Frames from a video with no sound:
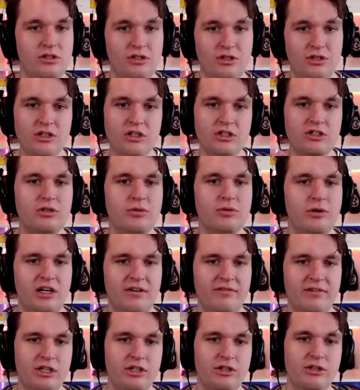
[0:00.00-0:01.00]
you just do
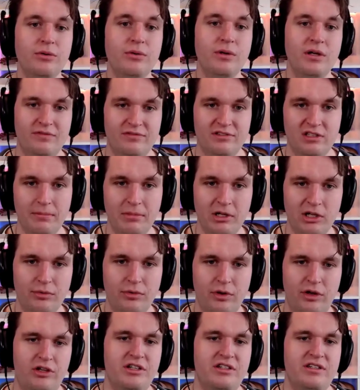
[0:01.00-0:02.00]
whatever you do, and if somebody
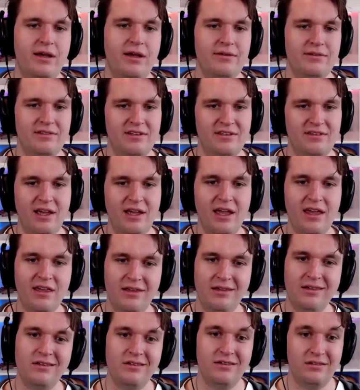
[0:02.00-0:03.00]
reaches out and says, "Hey,
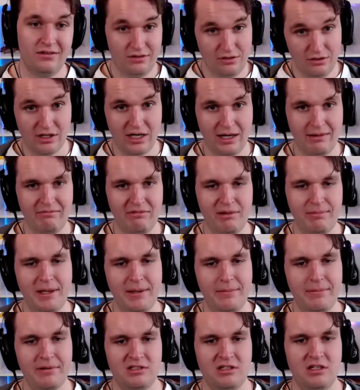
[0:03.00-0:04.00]
your
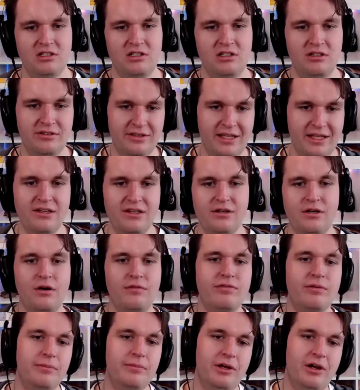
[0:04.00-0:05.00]
MVP potential," then you go
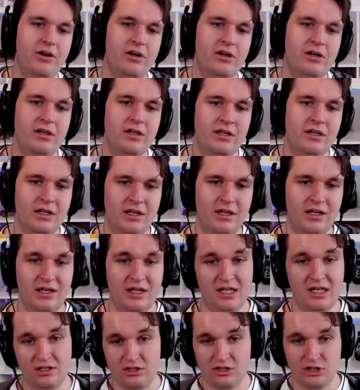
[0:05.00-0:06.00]
from there.
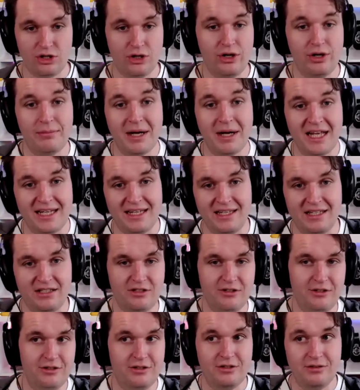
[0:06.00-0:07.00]
And sure, you might need
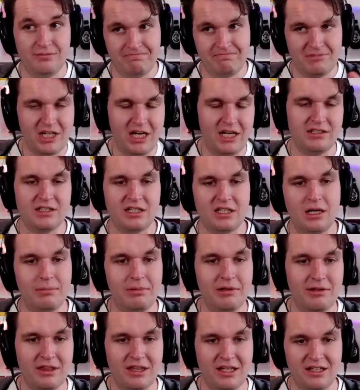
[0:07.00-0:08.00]
to to change a couple
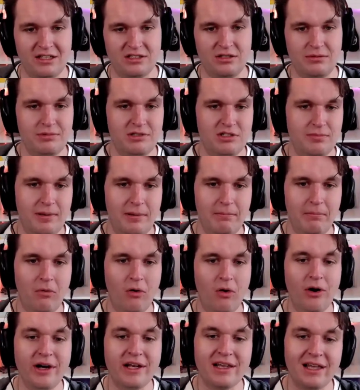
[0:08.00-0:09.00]
of things to to be
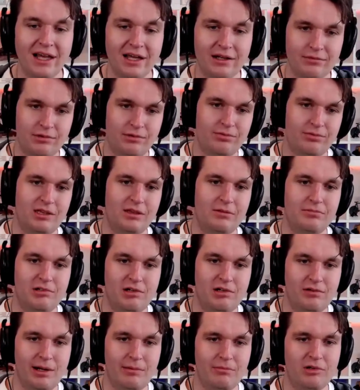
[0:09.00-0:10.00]
more in line with what the
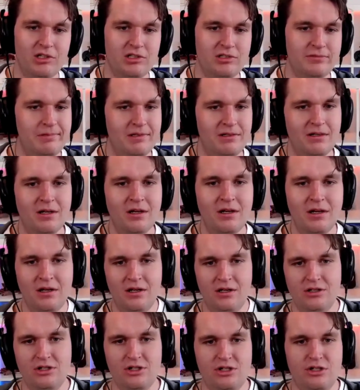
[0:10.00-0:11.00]
program wants, but
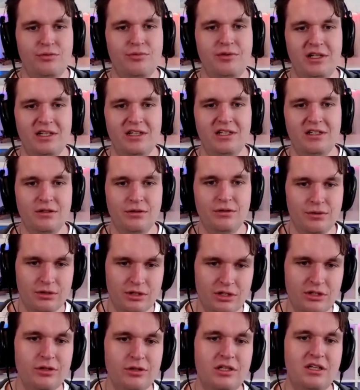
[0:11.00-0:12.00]
you should really do
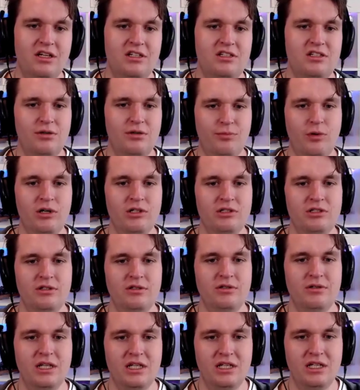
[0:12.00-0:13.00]
do it because you want to
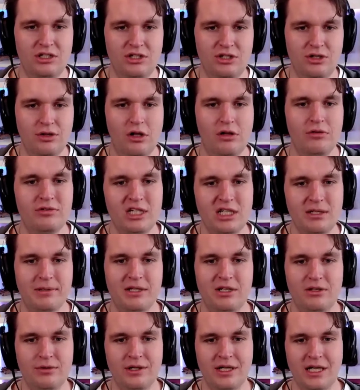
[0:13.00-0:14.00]
do it, and you should already be
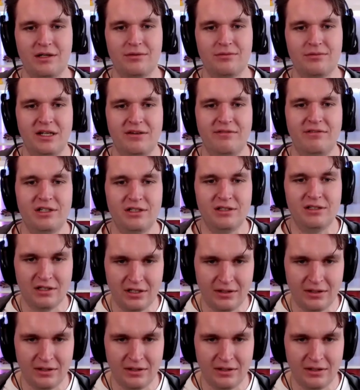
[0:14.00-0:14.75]
doing it whenever